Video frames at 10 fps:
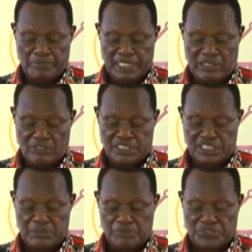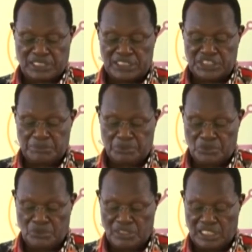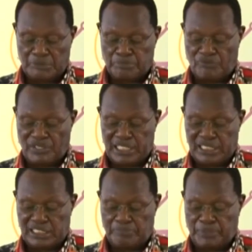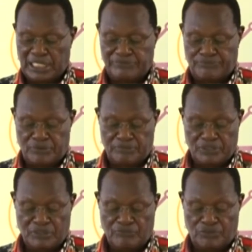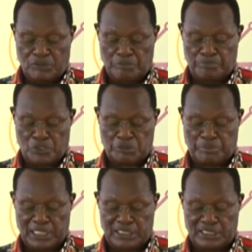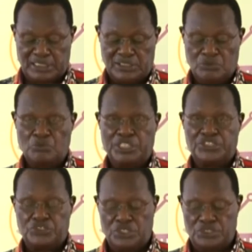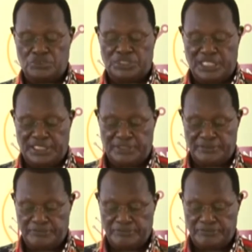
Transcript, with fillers: made our dreams tangible, and provided the platform for the prosperity we enjoy today.